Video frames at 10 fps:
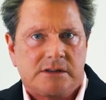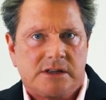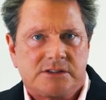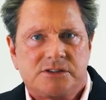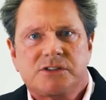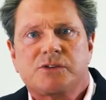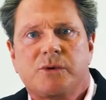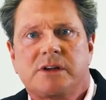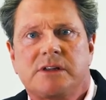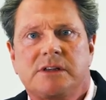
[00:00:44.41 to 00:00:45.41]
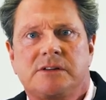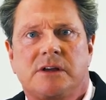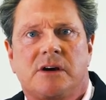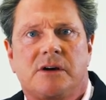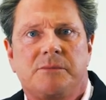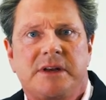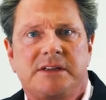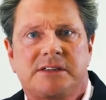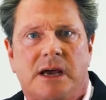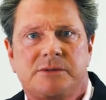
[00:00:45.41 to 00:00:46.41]
Let's just quickly, there are
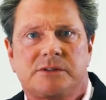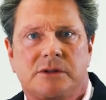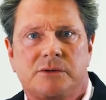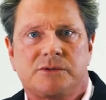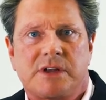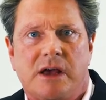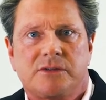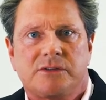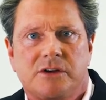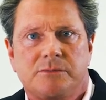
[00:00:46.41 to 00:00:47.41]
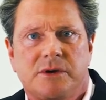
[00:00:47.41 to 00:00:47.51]
many types of loans out there,